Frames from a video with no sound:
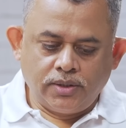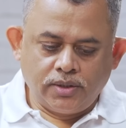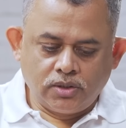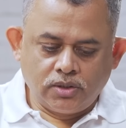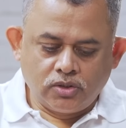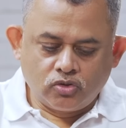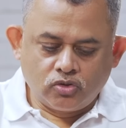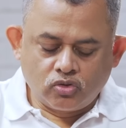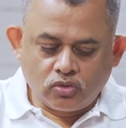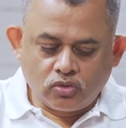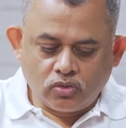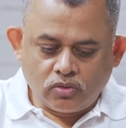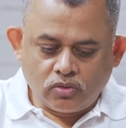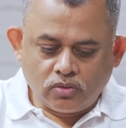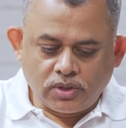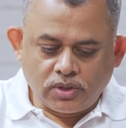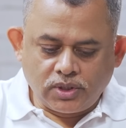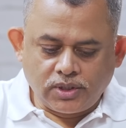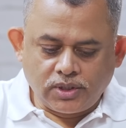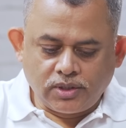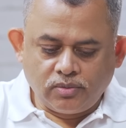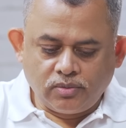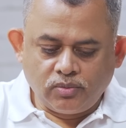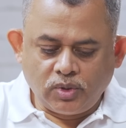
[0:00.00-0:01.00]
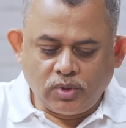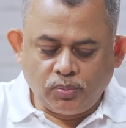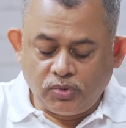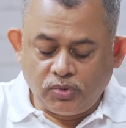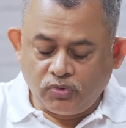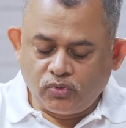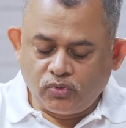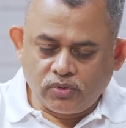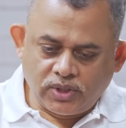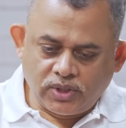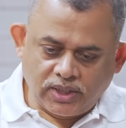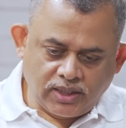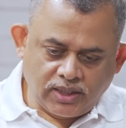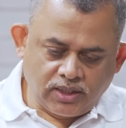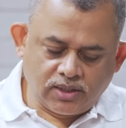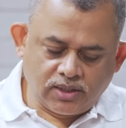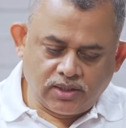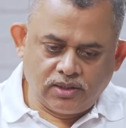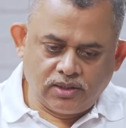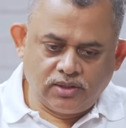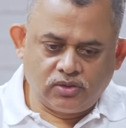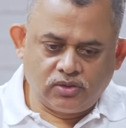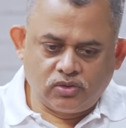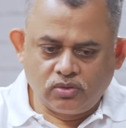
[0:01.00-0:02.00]
So before that,
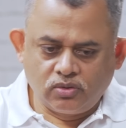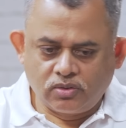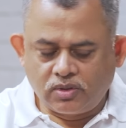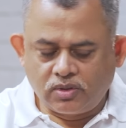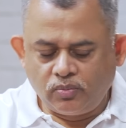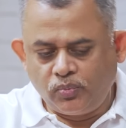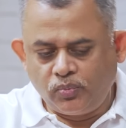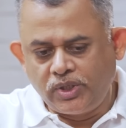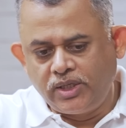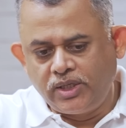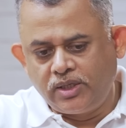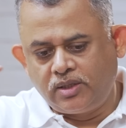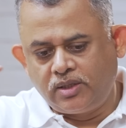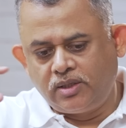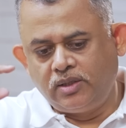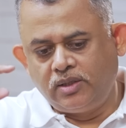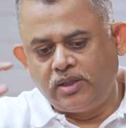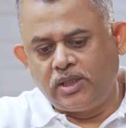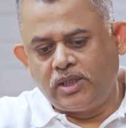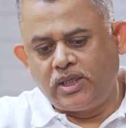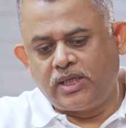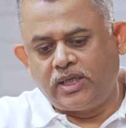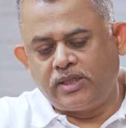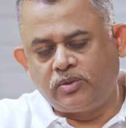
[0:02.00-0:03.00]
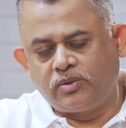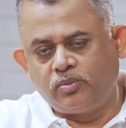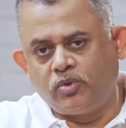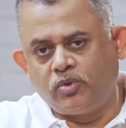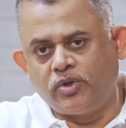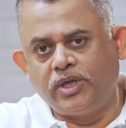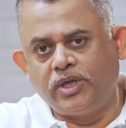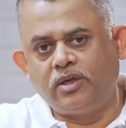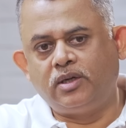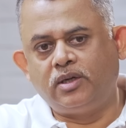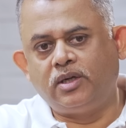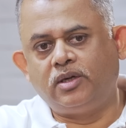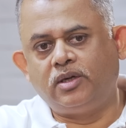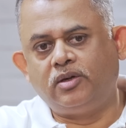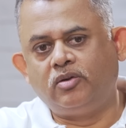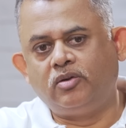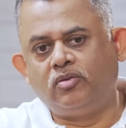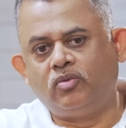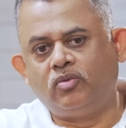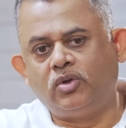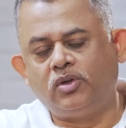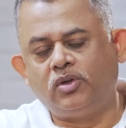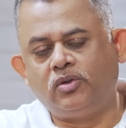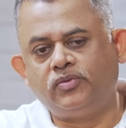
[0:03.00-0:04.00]
just to complete the last point,
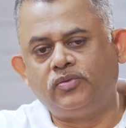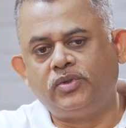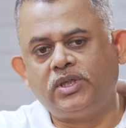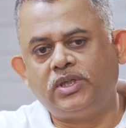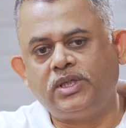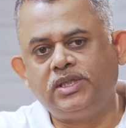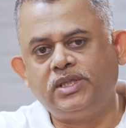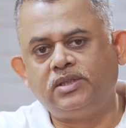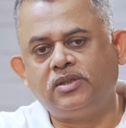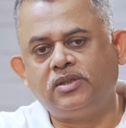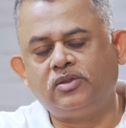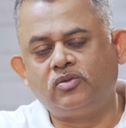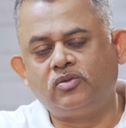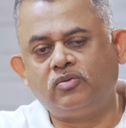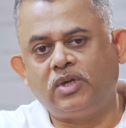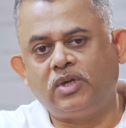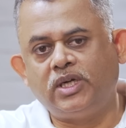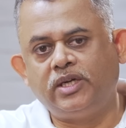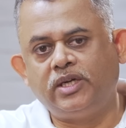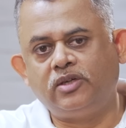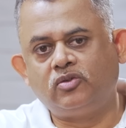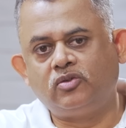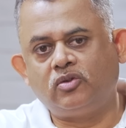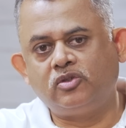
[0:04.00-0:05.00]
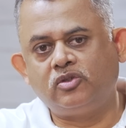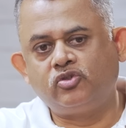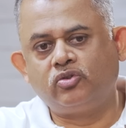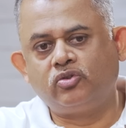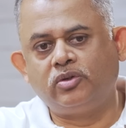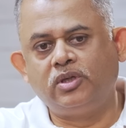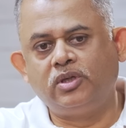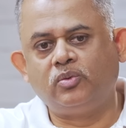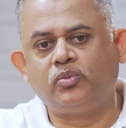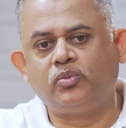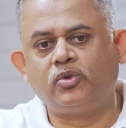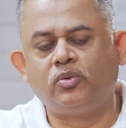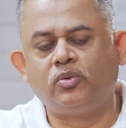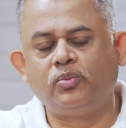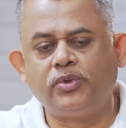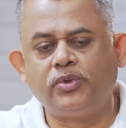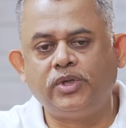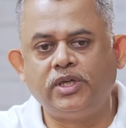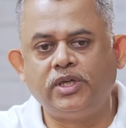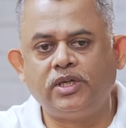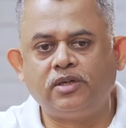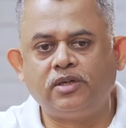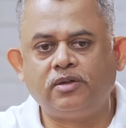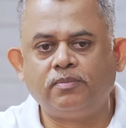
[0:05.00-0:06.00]
one of the reasons why it's also
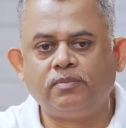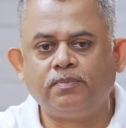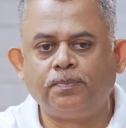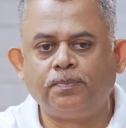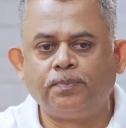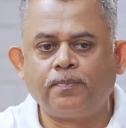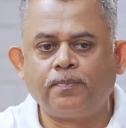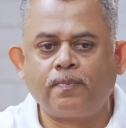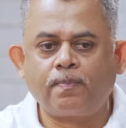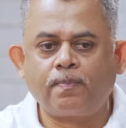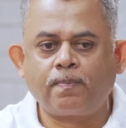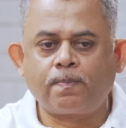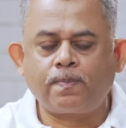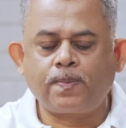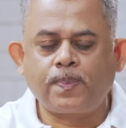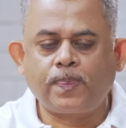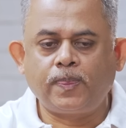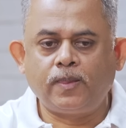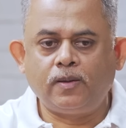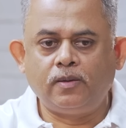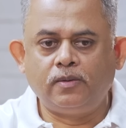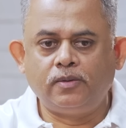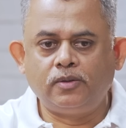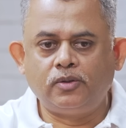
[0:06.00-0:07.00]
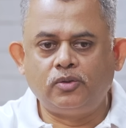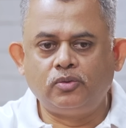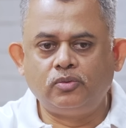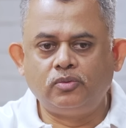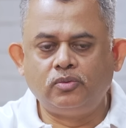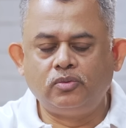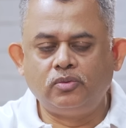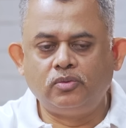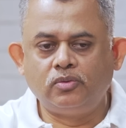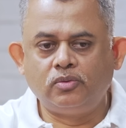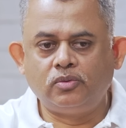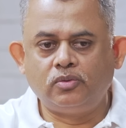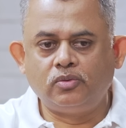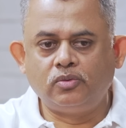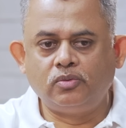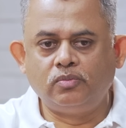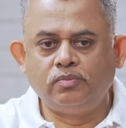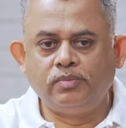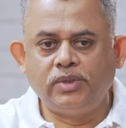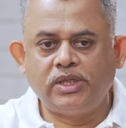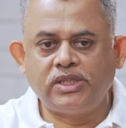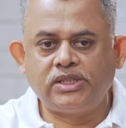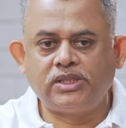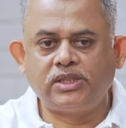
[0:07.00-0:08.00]
inappropriate to
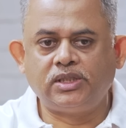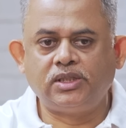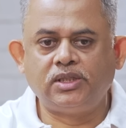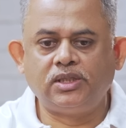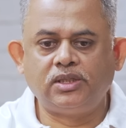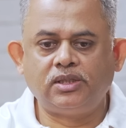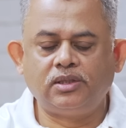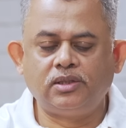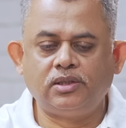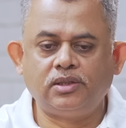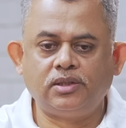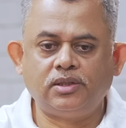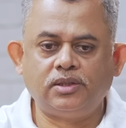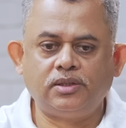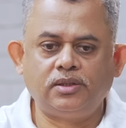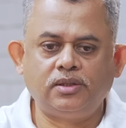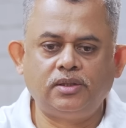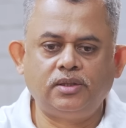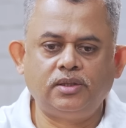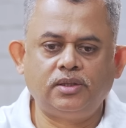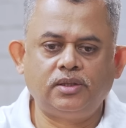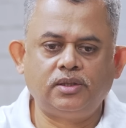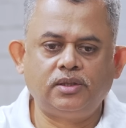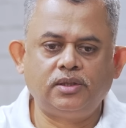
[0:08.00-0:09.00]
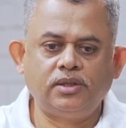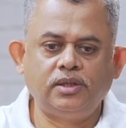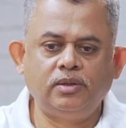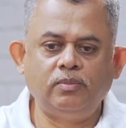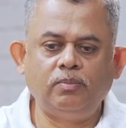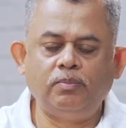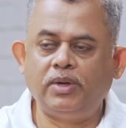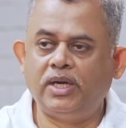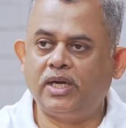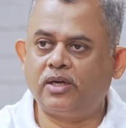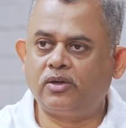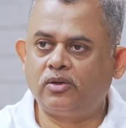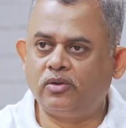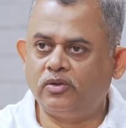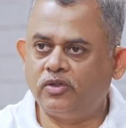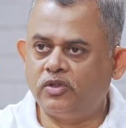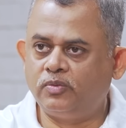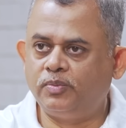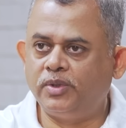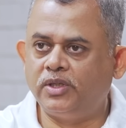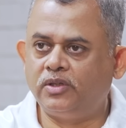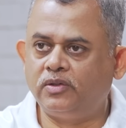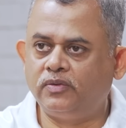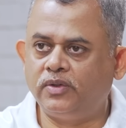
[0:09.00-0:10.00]
measure the impact on
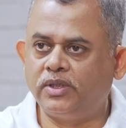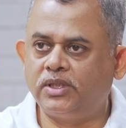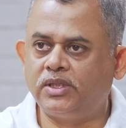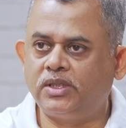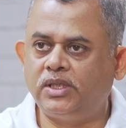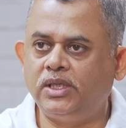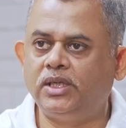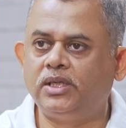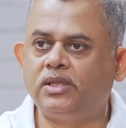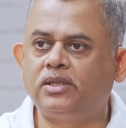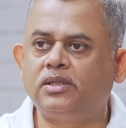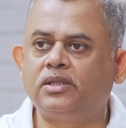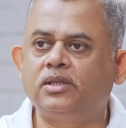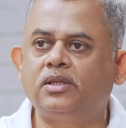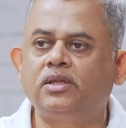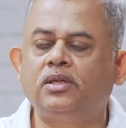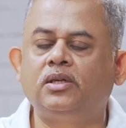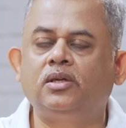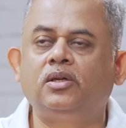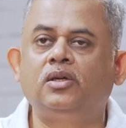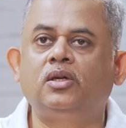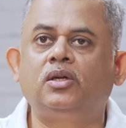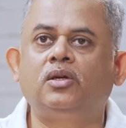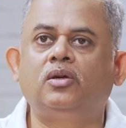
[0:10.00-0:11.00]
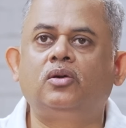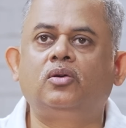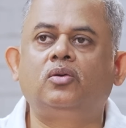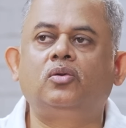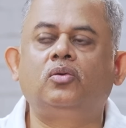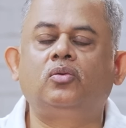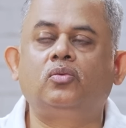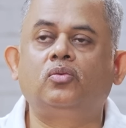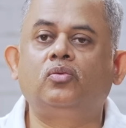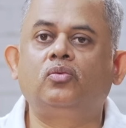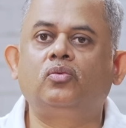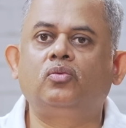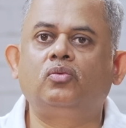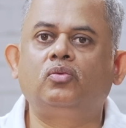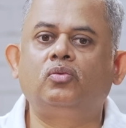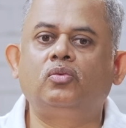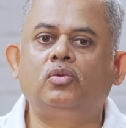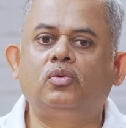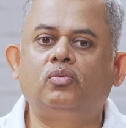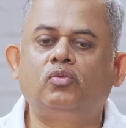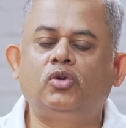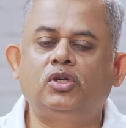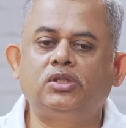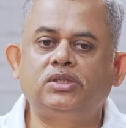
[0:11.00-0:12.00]
specific states
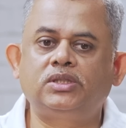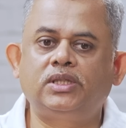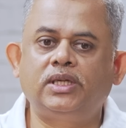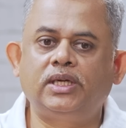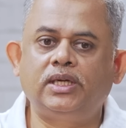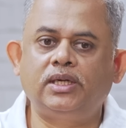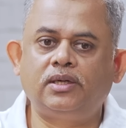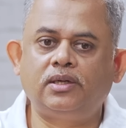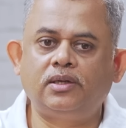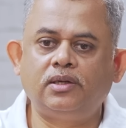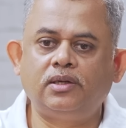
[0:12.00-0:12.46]
was that